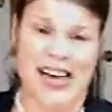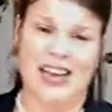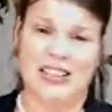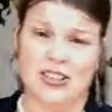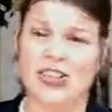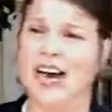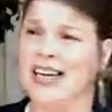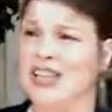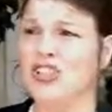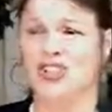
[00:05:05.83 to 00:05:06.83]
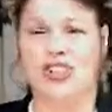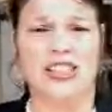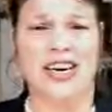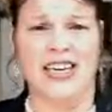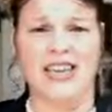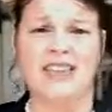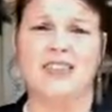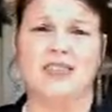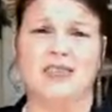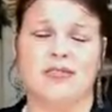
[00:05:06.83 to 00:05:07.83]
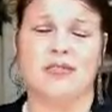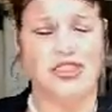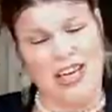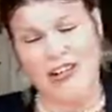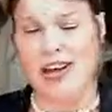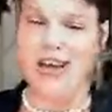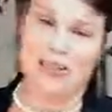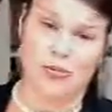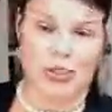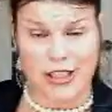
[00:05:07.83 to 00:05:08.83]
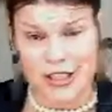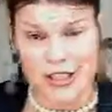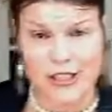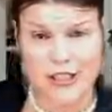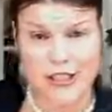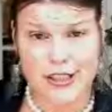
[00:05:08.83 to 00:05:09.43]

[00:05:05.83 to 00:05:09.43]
Yeah, I guess you could say jailhouse religion.